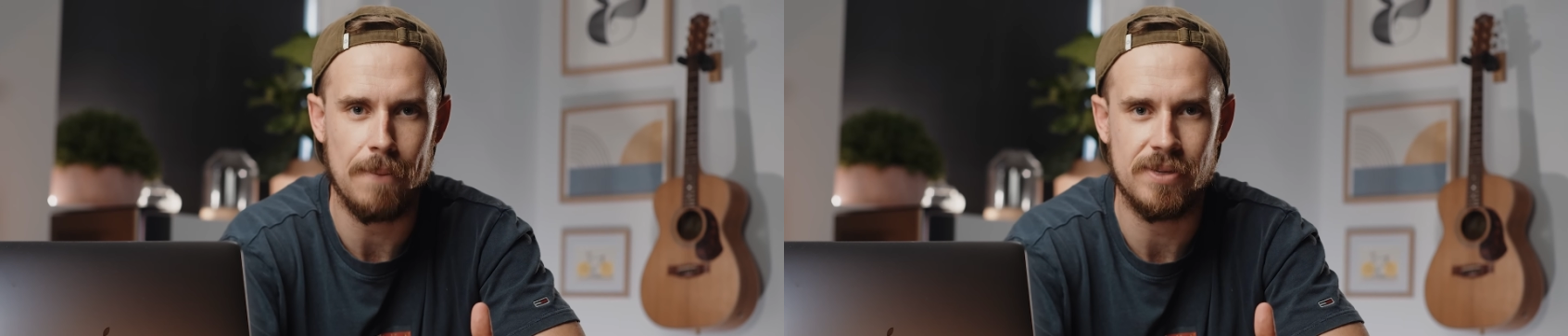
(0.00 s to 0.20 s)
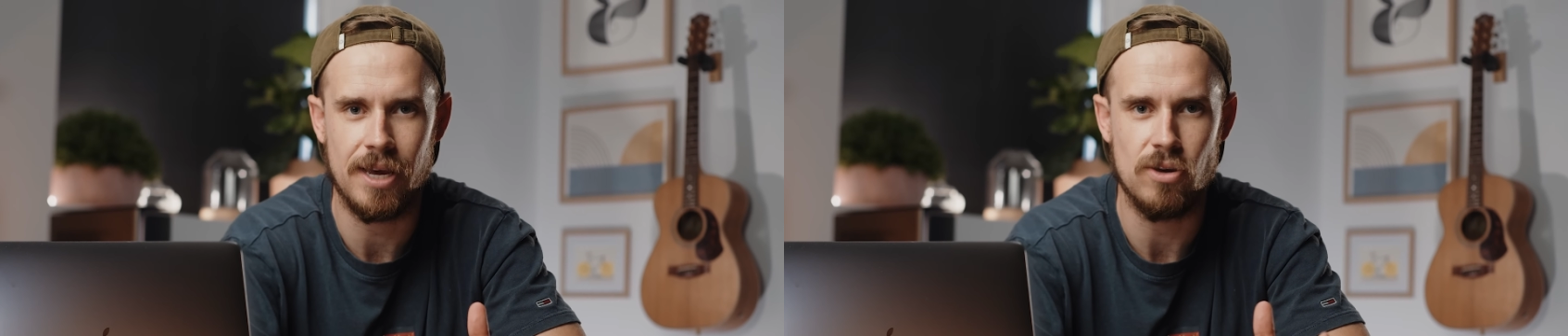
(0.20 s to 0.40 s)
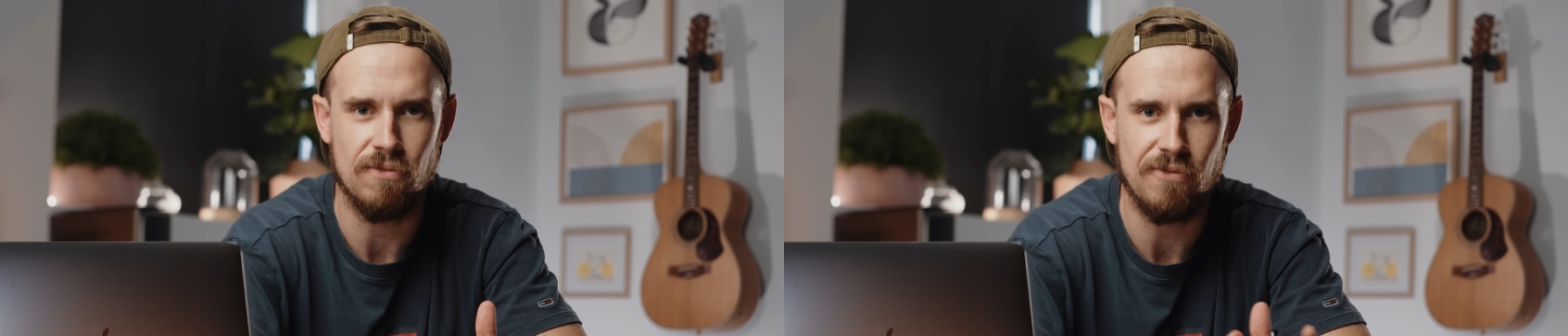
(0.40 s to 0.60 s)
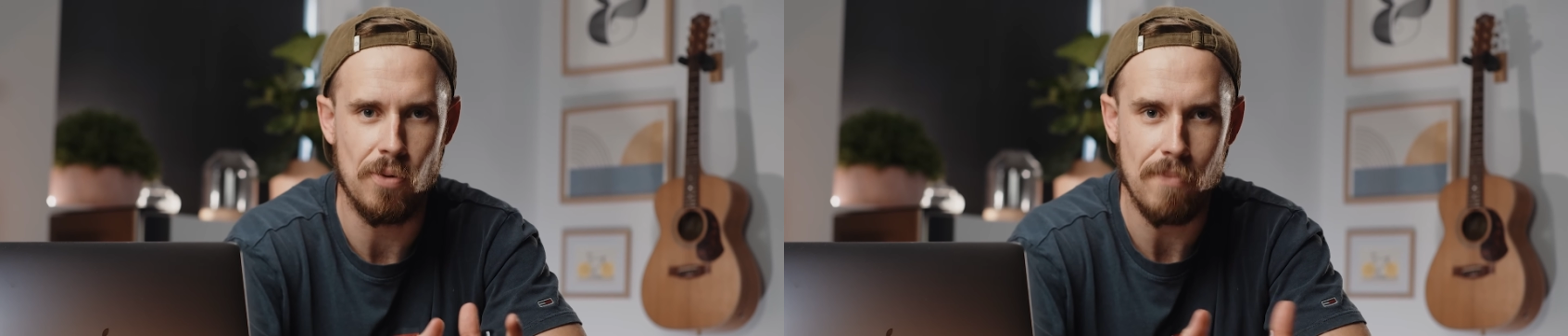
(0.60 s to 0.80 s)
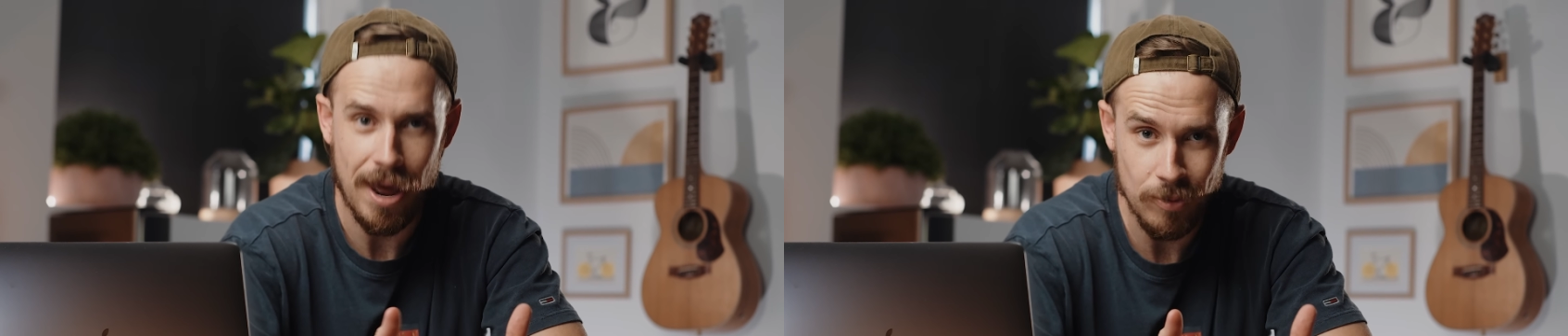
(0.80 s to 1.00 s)
update your
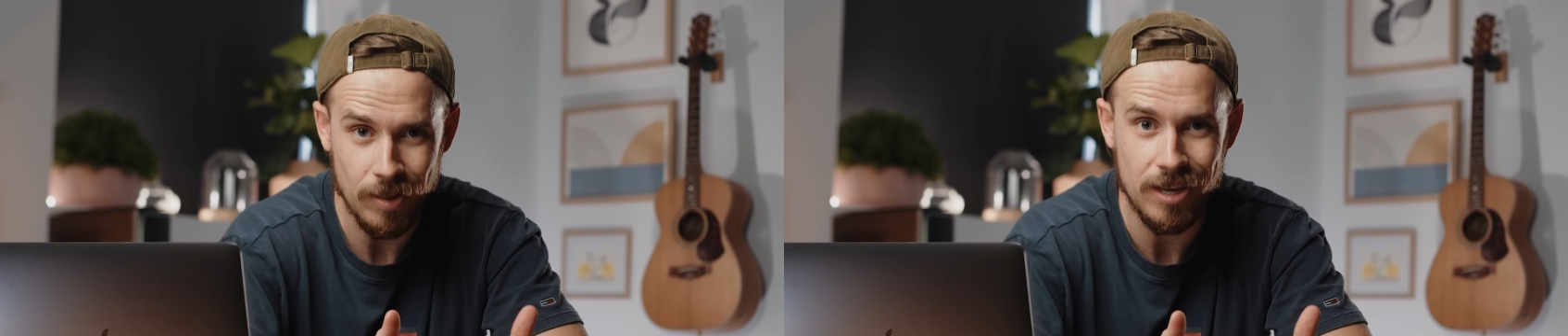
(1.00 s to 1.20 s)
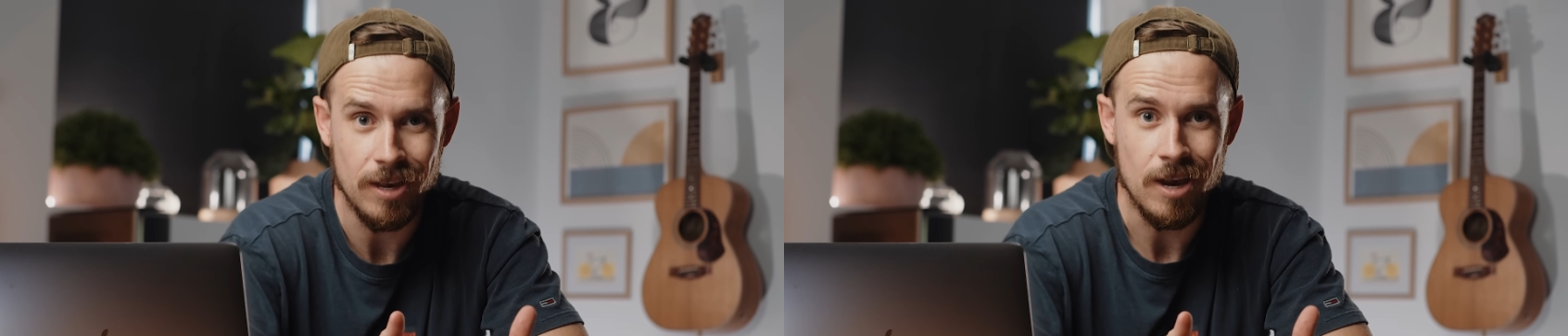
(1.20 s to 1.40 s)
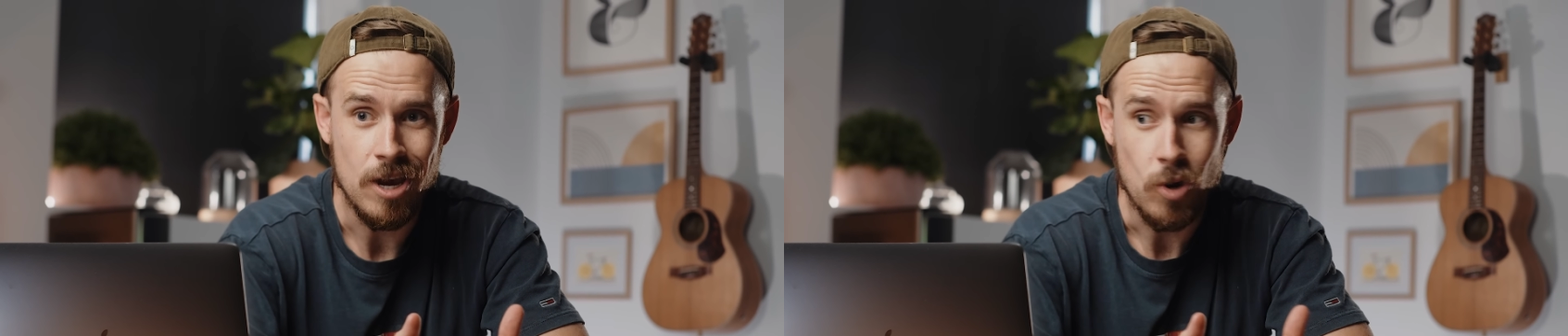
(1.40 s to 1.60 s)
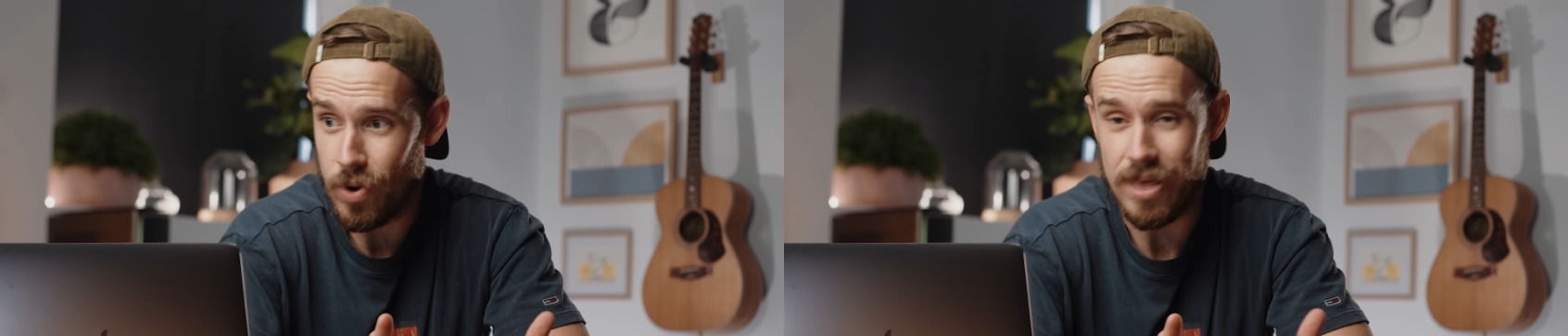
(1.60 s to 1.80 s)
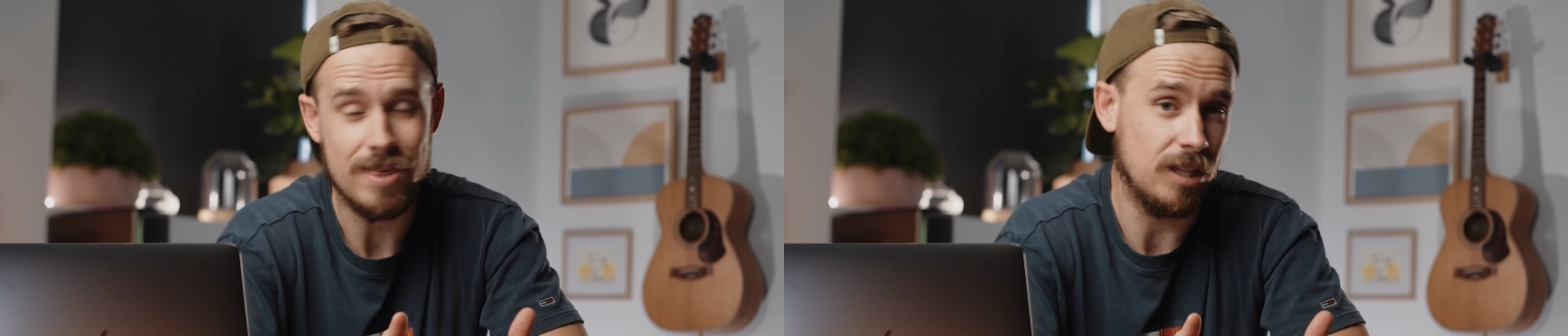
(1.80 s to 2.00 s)
phone manually
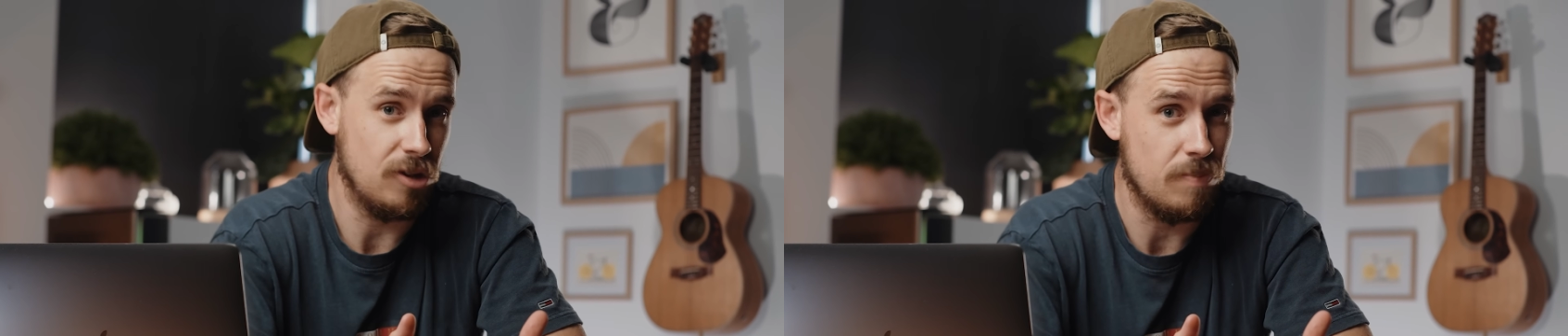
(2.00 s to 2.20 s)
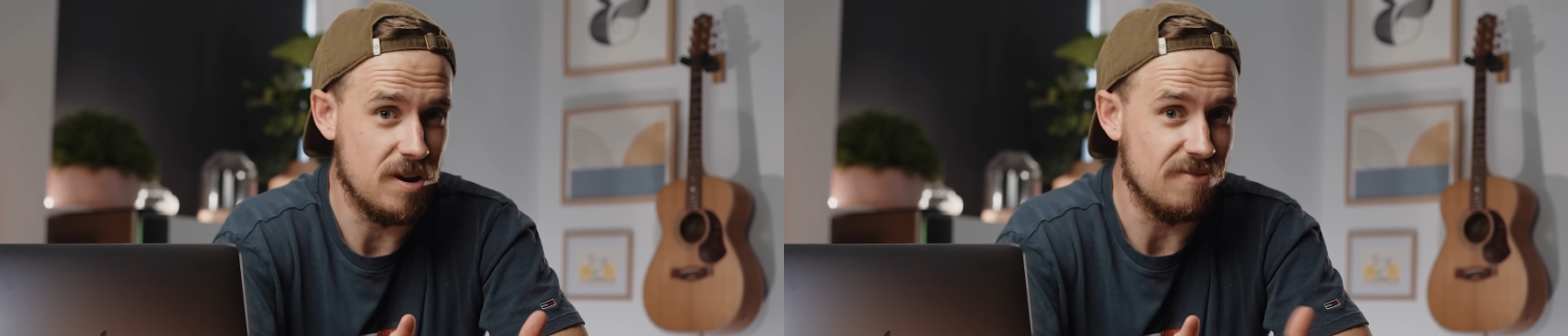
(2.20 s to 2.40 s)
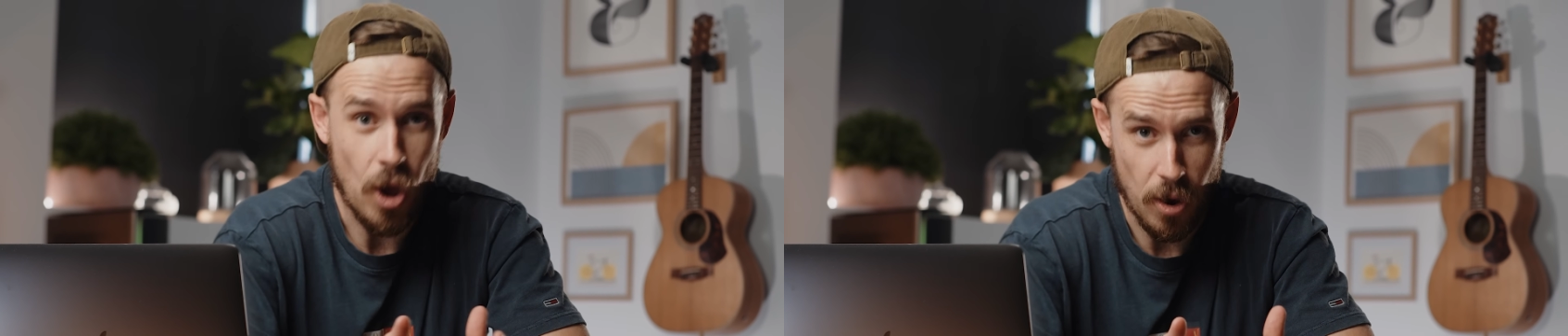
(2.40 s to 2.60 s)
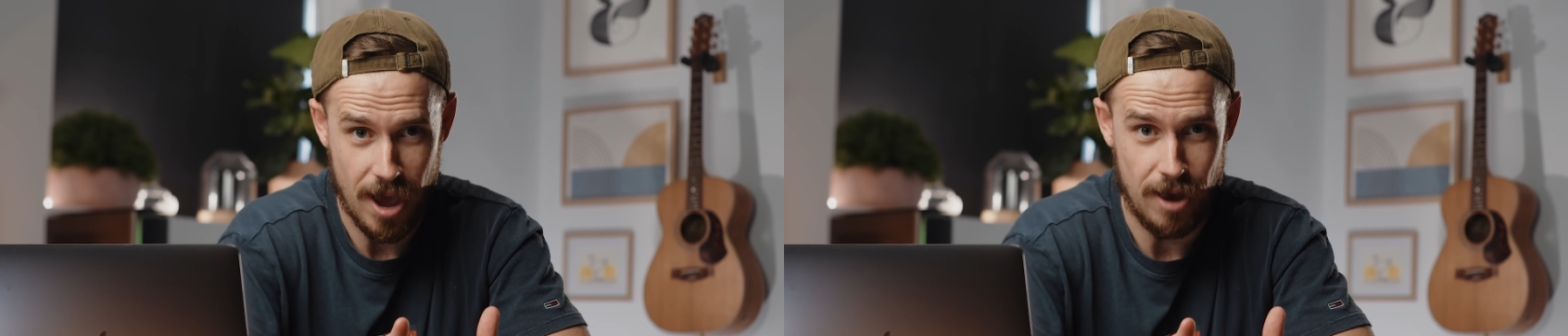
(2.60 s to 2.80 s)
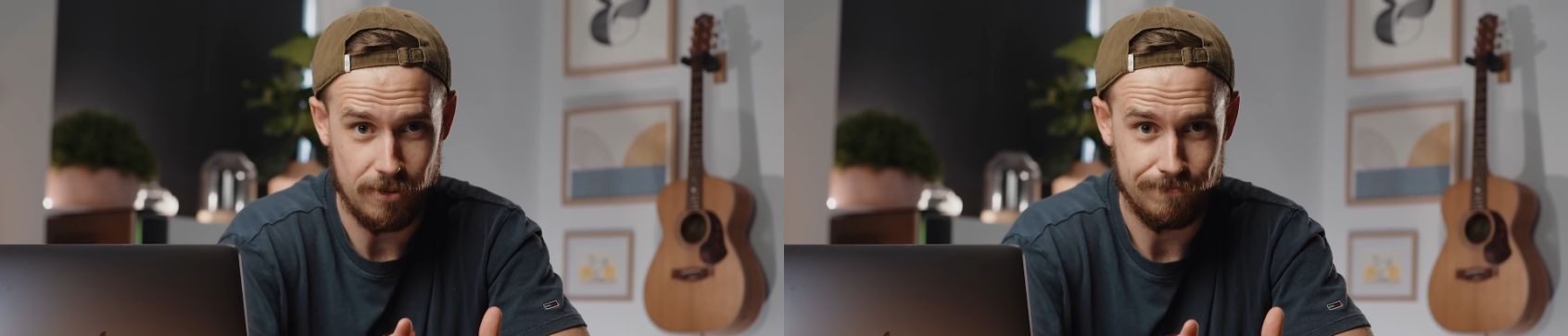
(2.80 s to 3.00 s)
with a little bit of know how.